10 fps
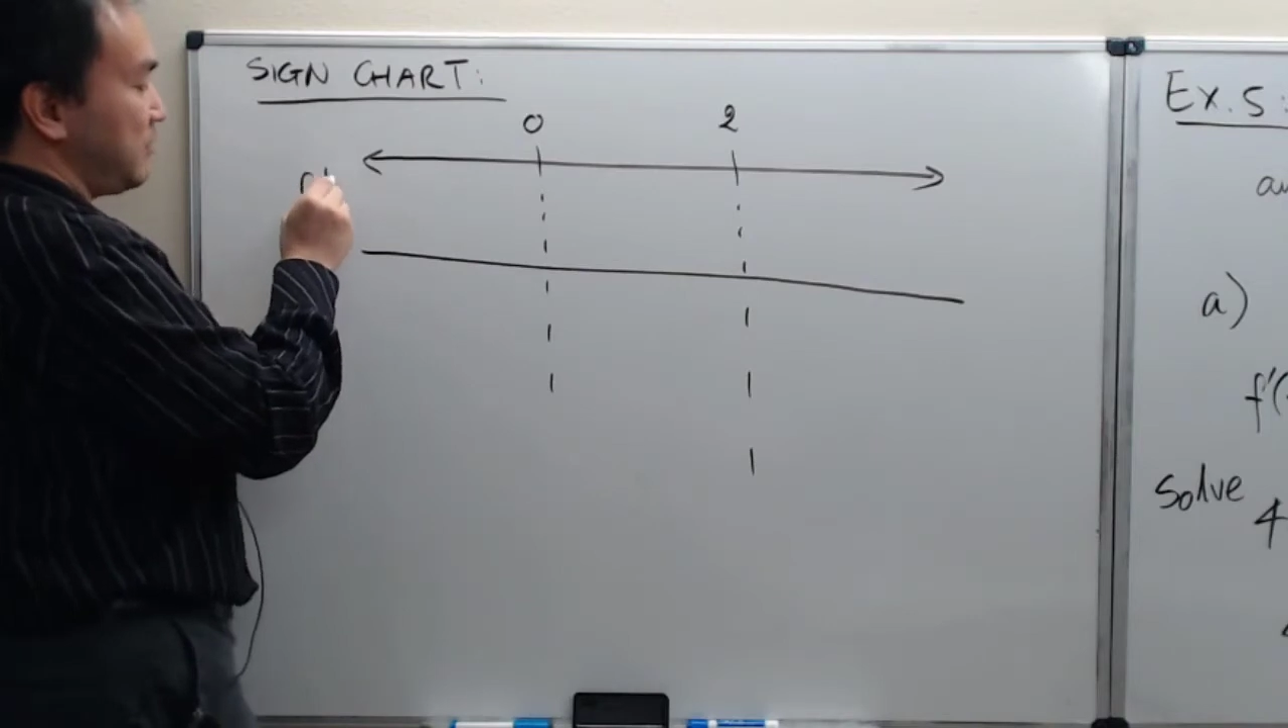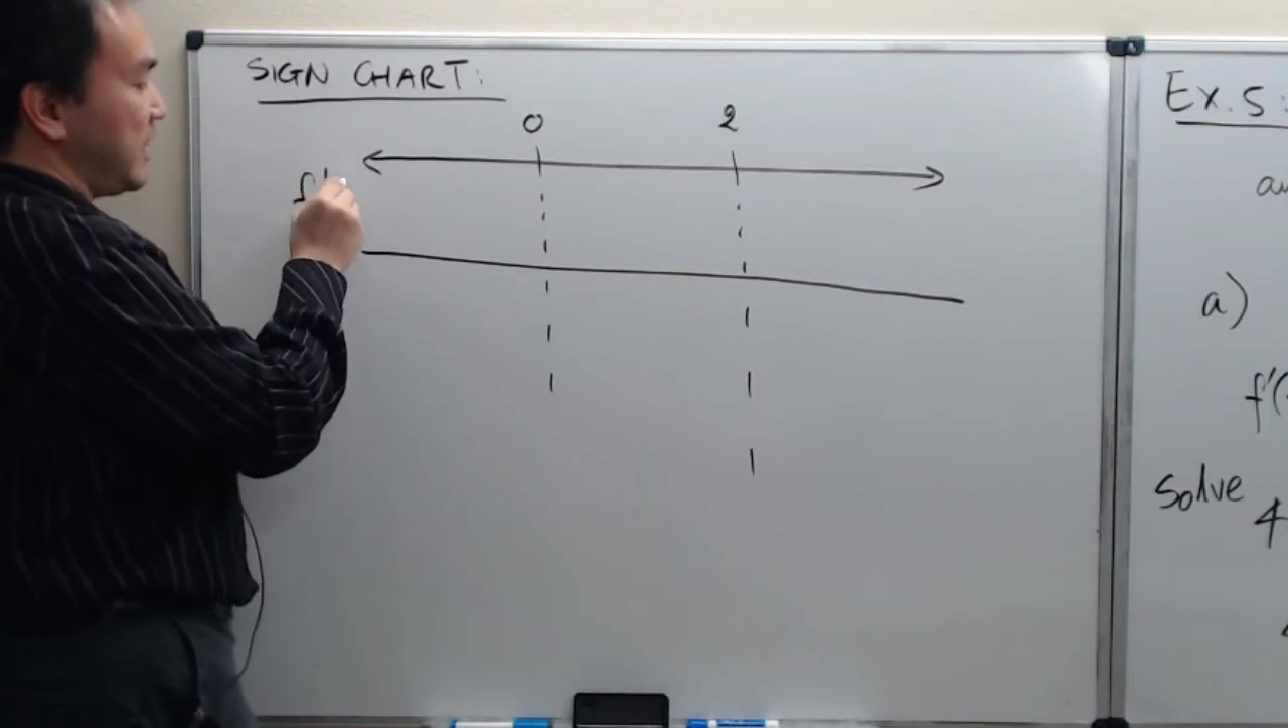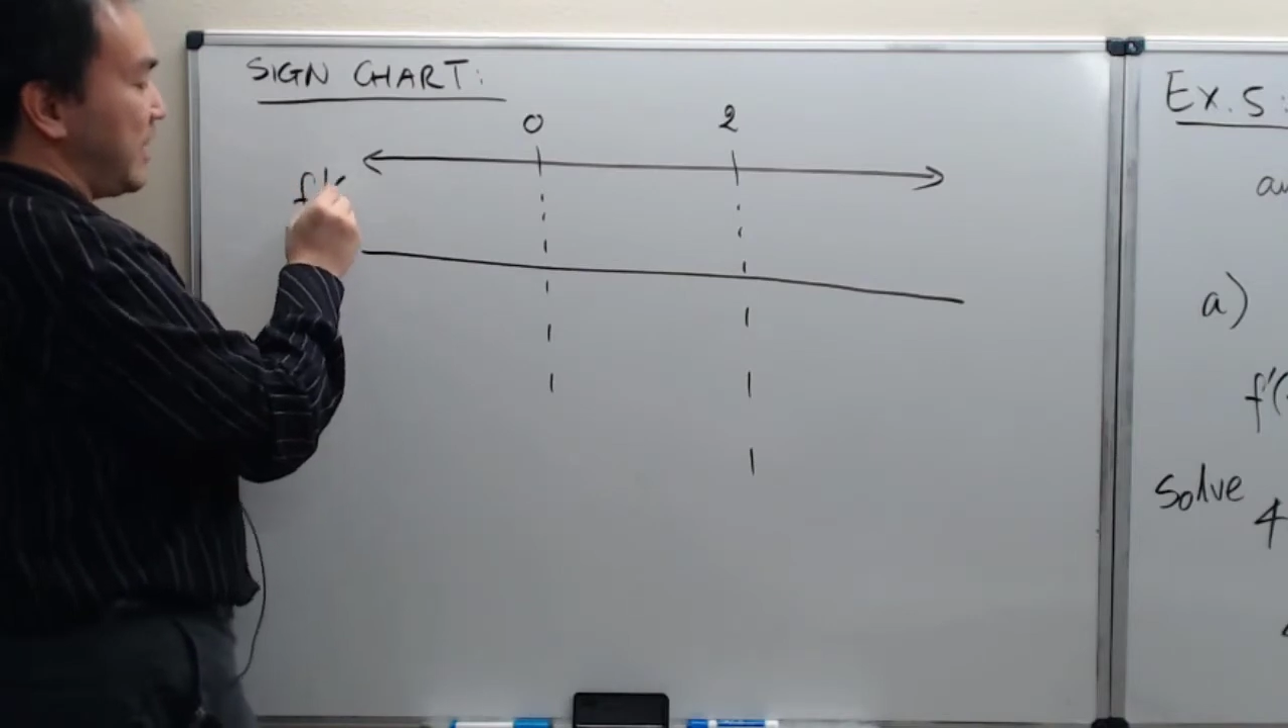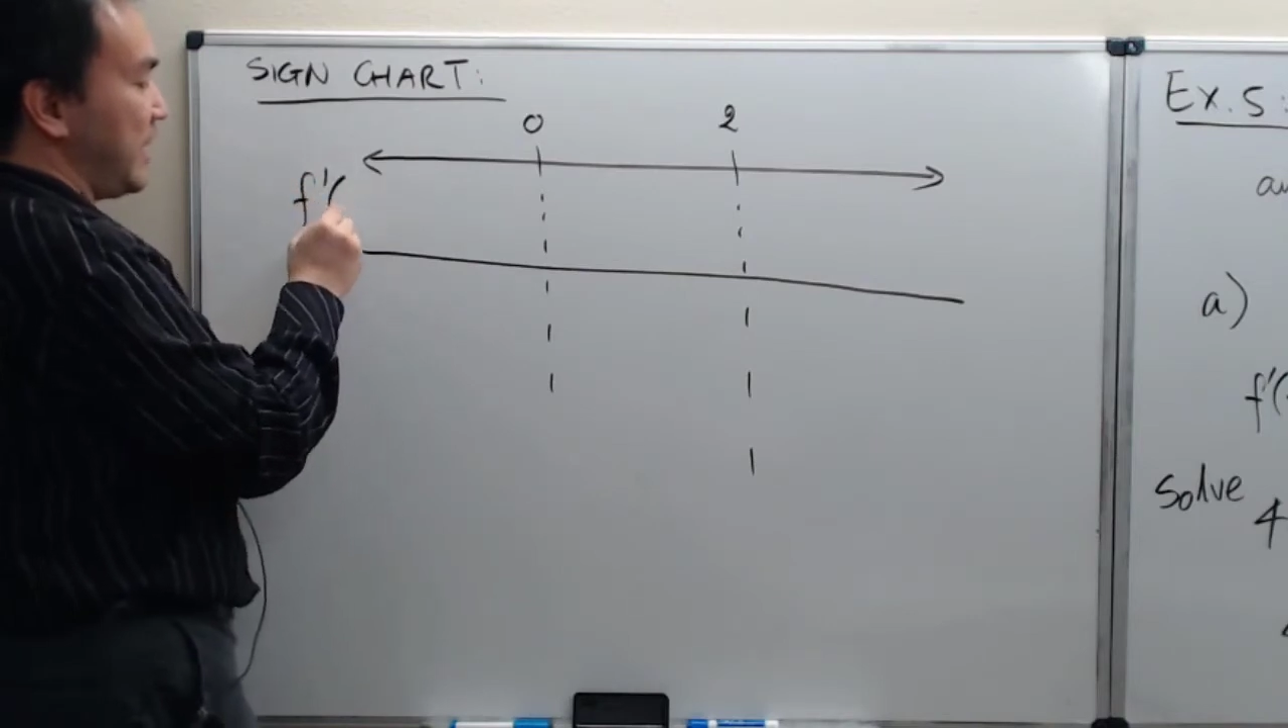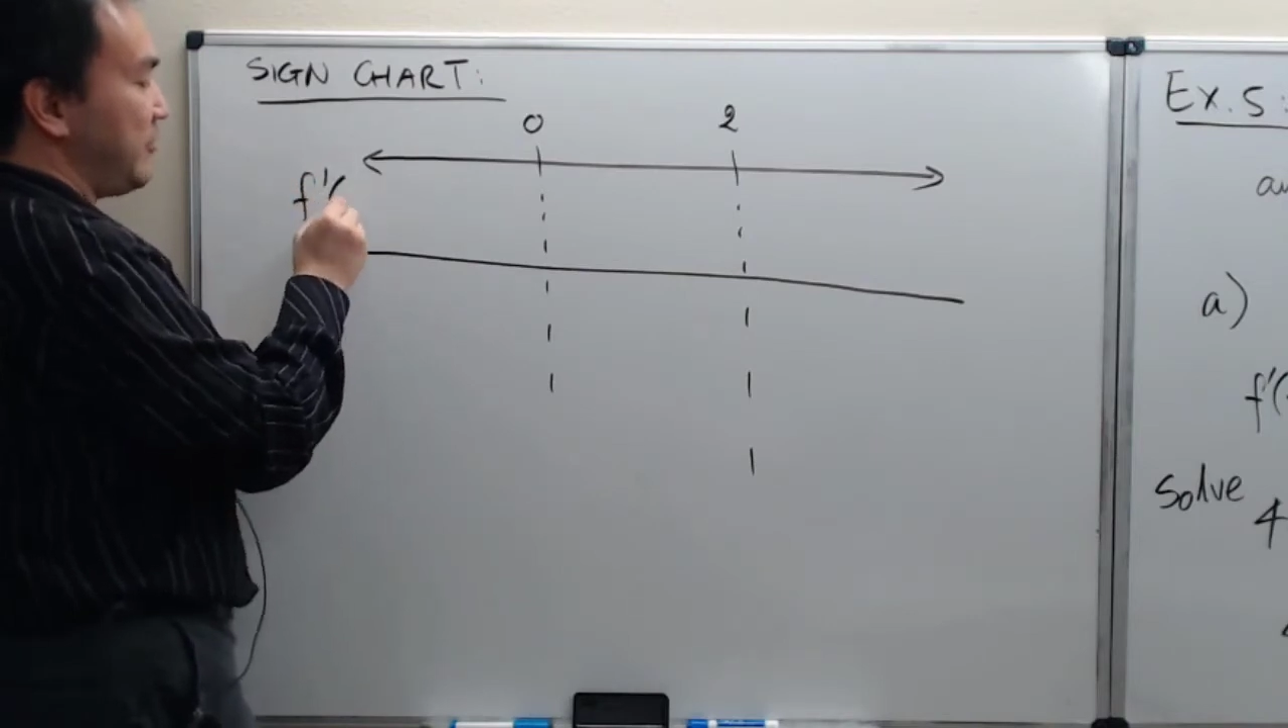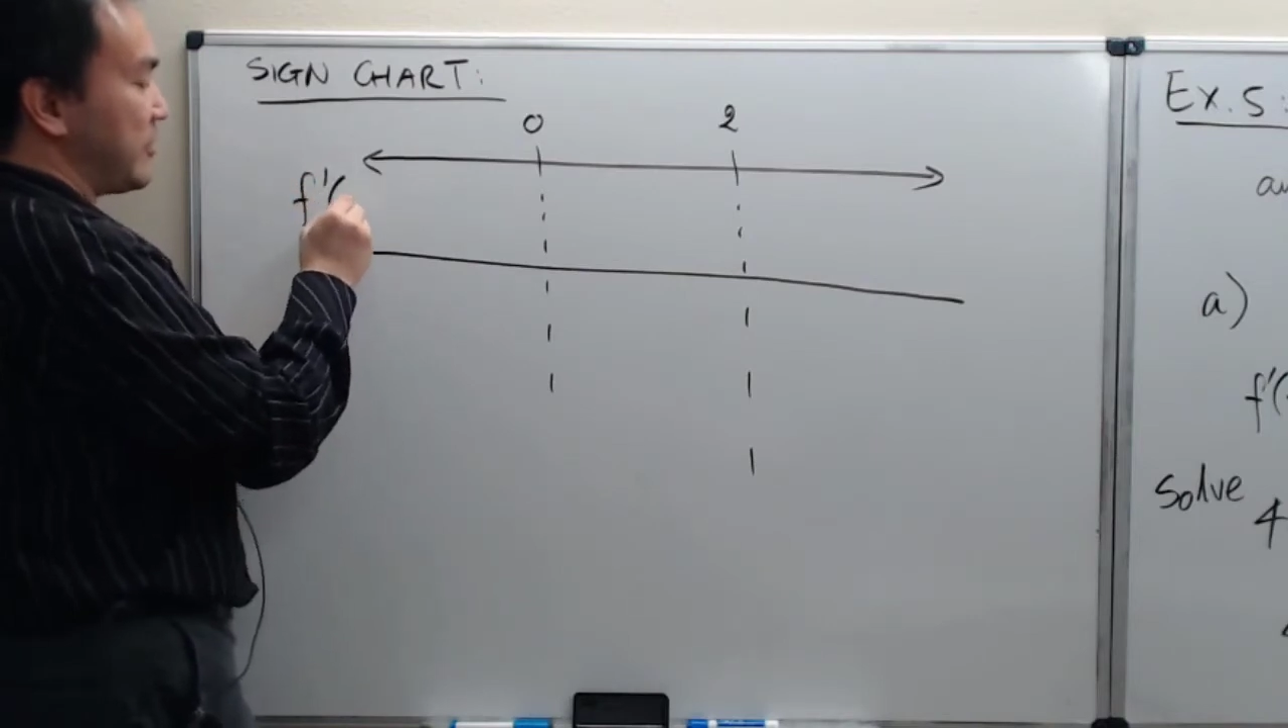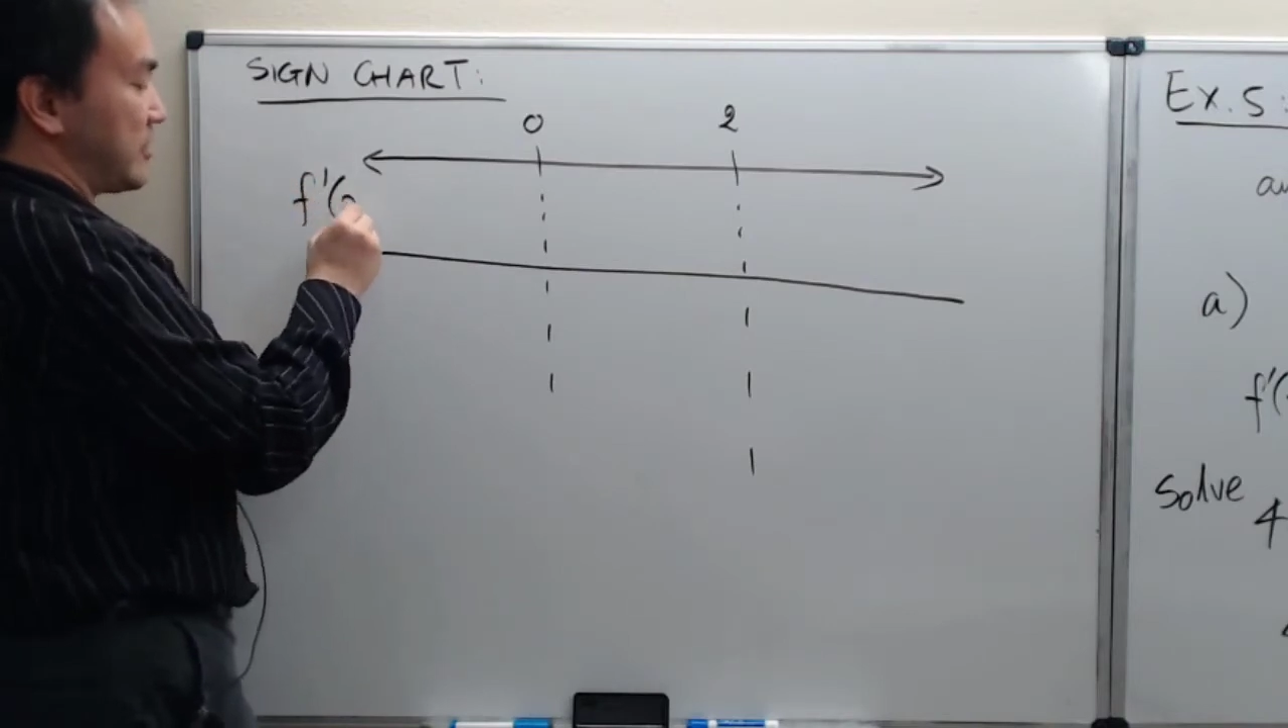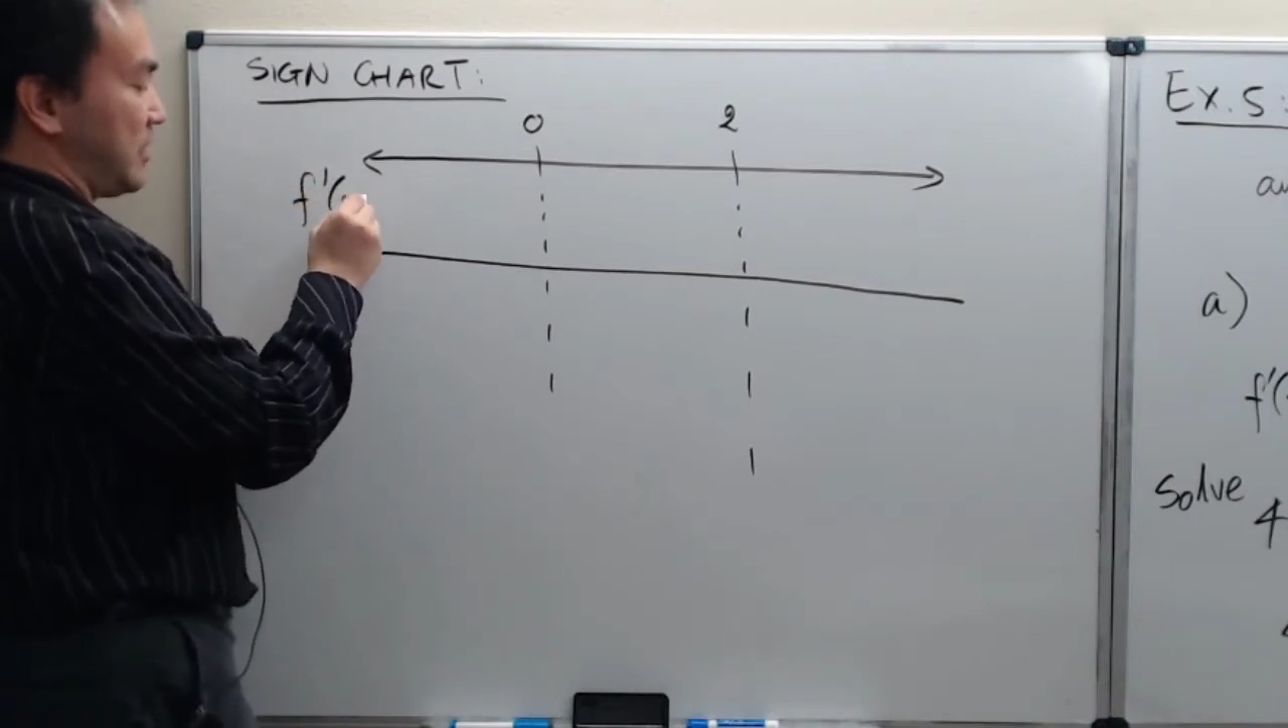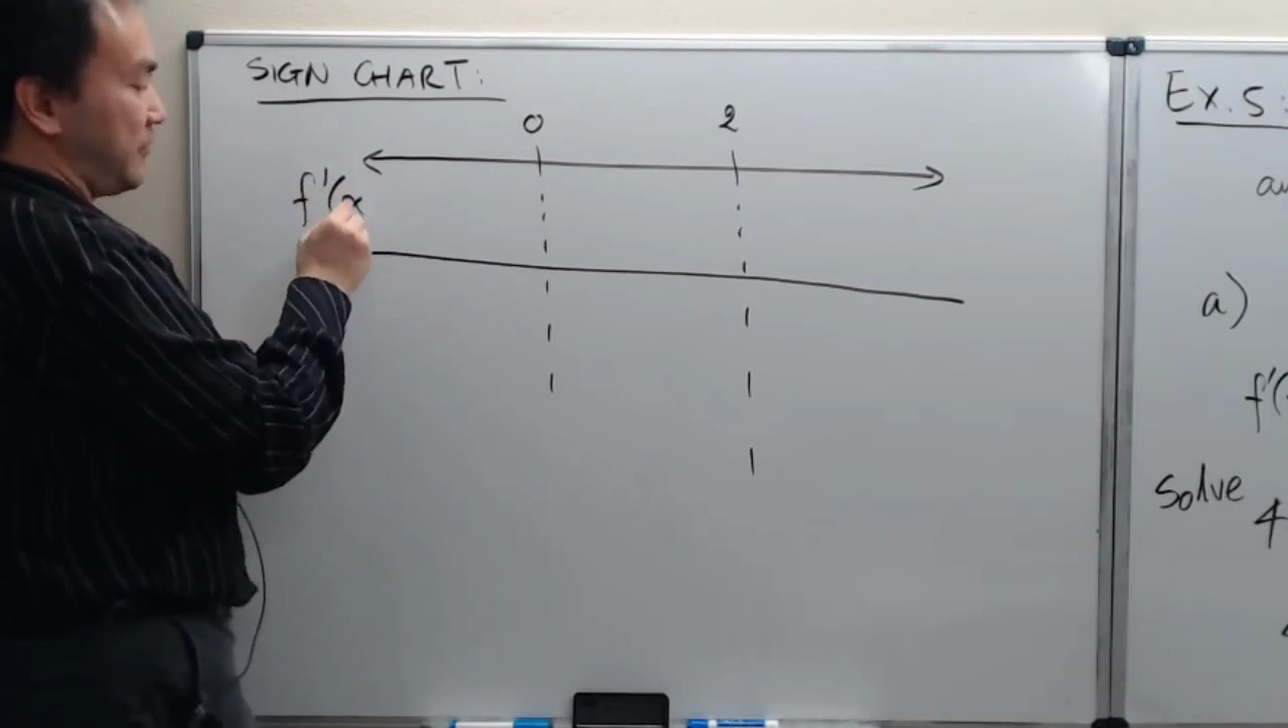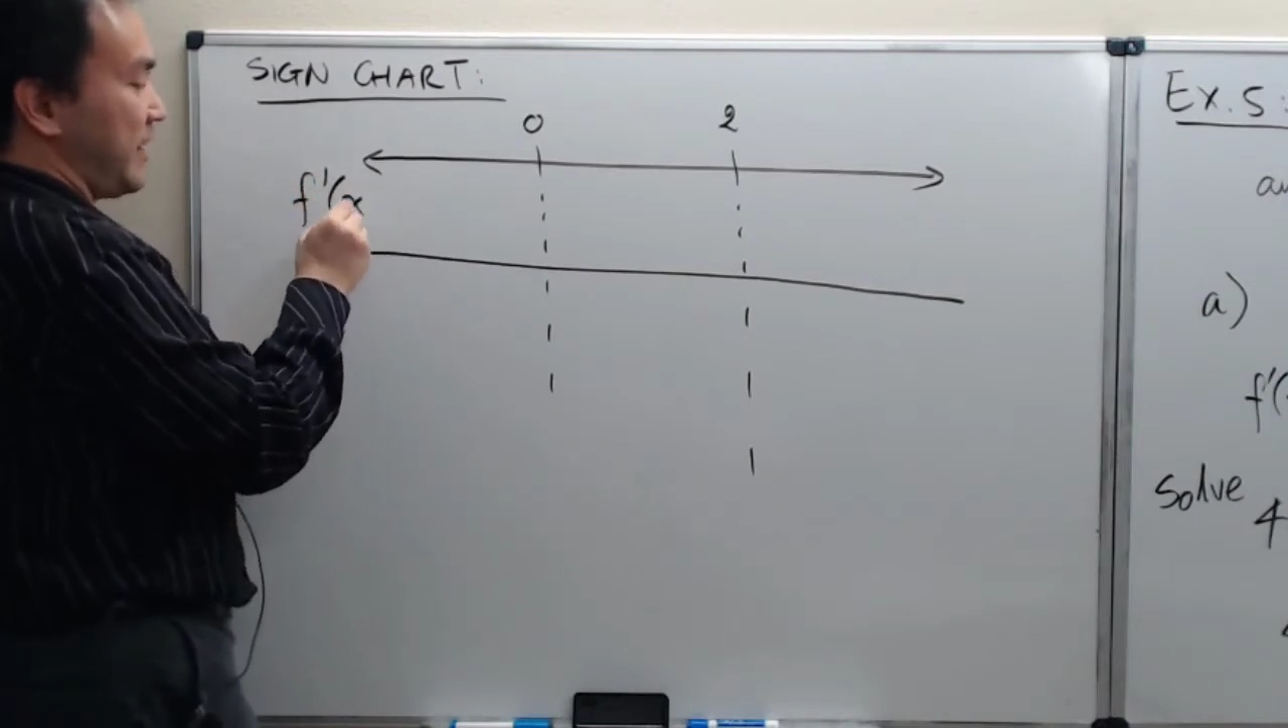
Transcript: behavior of